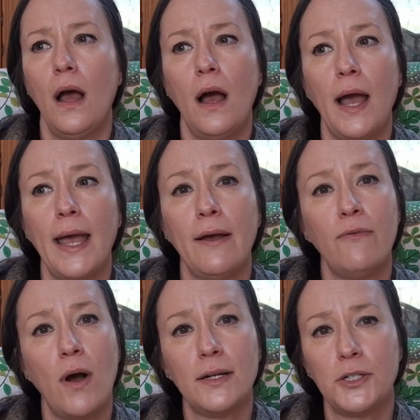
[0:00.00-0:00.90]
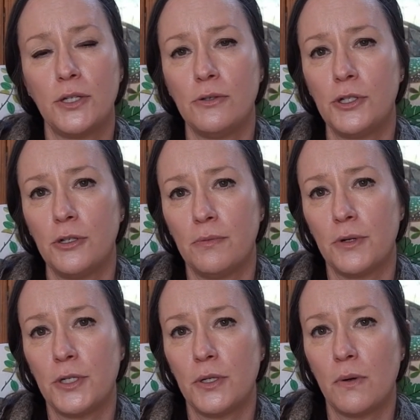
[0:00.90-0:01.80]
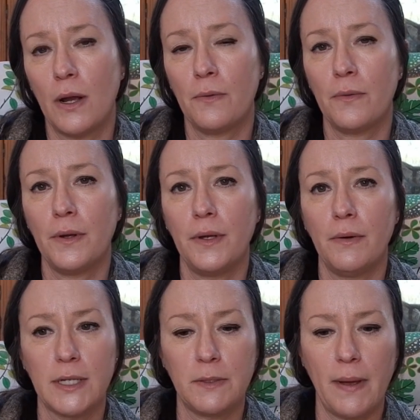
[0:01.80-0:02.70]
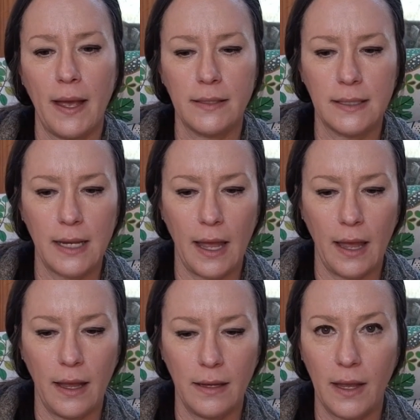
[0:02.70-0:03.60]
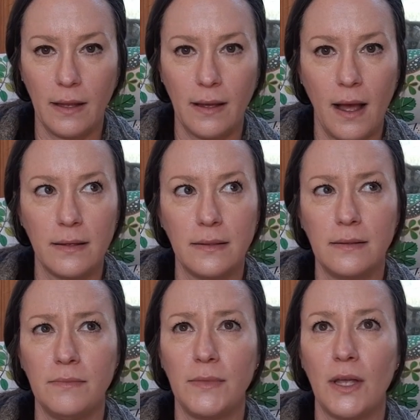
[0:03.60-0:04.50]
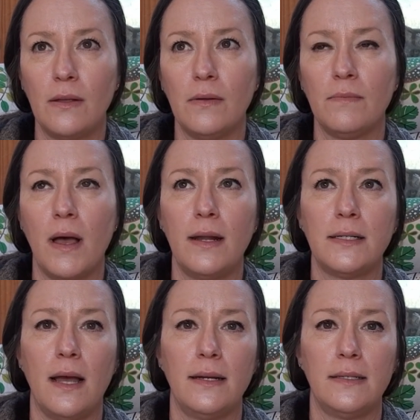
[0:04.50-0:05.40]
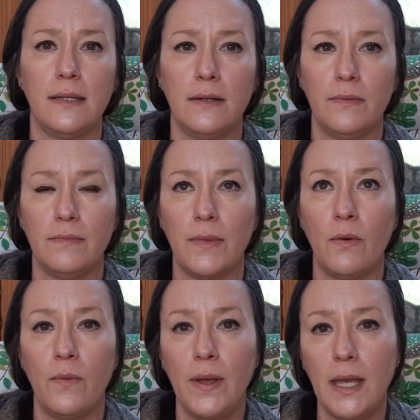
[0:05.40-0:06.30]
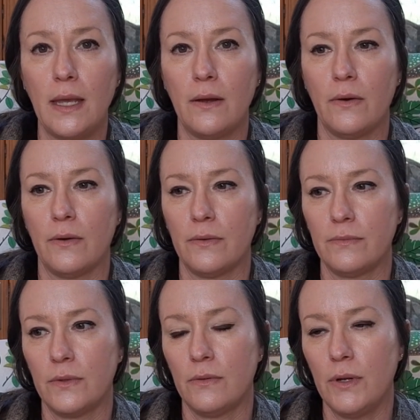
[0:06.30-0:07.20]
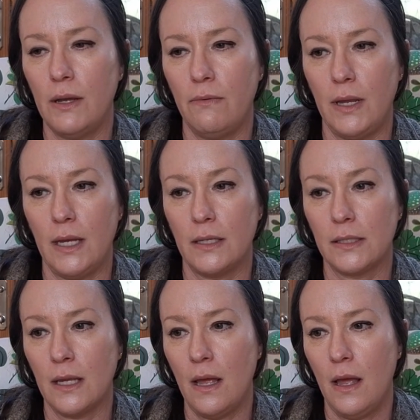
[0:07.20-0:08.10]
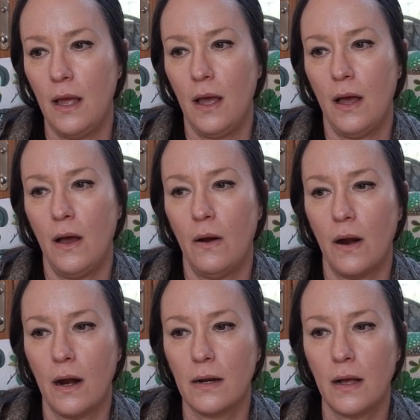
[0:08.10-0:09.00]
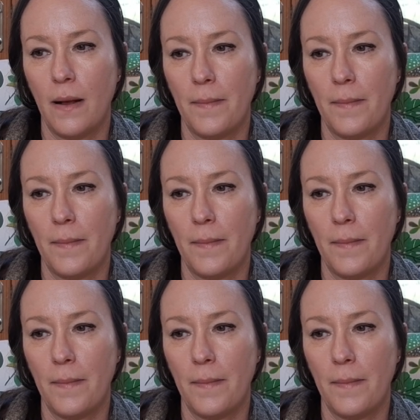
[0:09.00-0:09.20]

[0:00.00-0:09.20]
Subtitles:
I have watched YouTubers who I really respect say they got monetized in a week or 3 weeks or